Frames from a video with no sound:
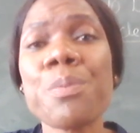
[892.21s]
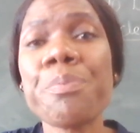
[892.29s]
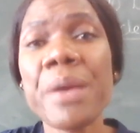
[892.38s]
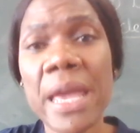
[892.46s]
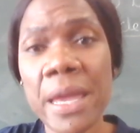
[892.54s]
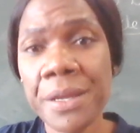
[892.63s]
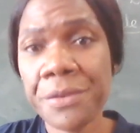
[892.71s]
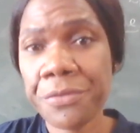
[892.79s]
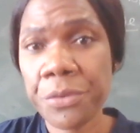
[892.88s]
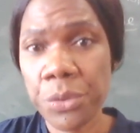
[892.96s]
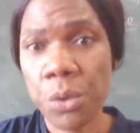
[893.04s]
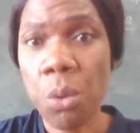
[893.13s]
paint
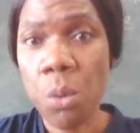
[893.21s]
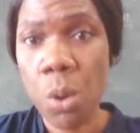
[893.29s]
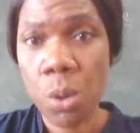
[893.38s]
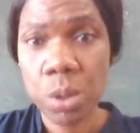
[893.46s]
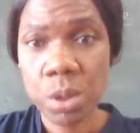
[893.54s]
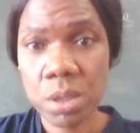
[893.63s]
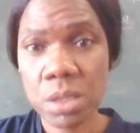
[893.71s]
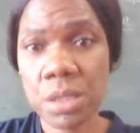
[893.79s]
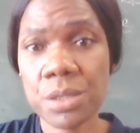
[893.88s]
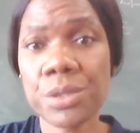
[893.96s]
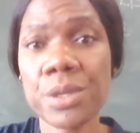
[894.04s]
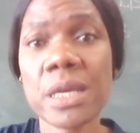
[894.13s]
for the
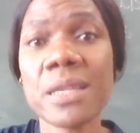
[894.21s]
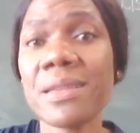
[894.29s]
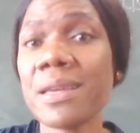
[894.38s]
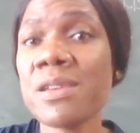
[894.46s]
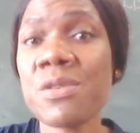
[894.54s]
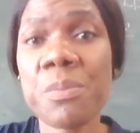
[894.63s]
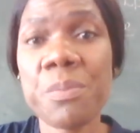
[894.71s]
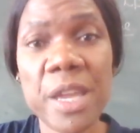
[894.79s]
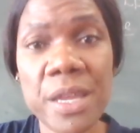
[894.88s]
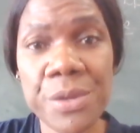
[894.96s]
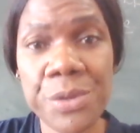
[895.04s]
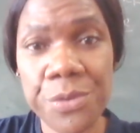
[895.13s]
walls and then you
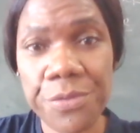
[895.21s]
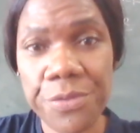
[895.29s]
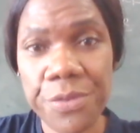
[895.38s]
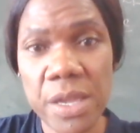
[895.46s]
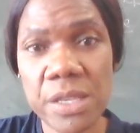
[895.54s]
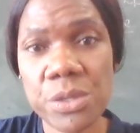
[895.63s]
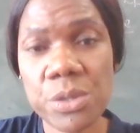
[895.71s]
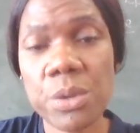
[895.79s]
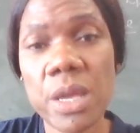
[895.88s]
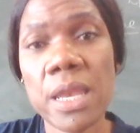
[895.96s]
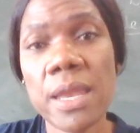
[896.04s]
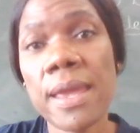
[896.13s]
paint your face, you
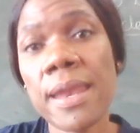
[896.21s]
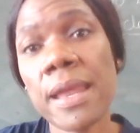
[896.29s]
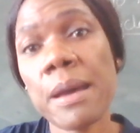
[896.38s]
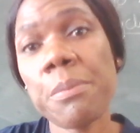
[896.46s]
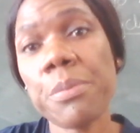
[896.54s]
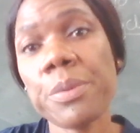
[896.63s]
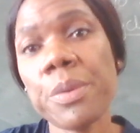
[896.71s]
can end up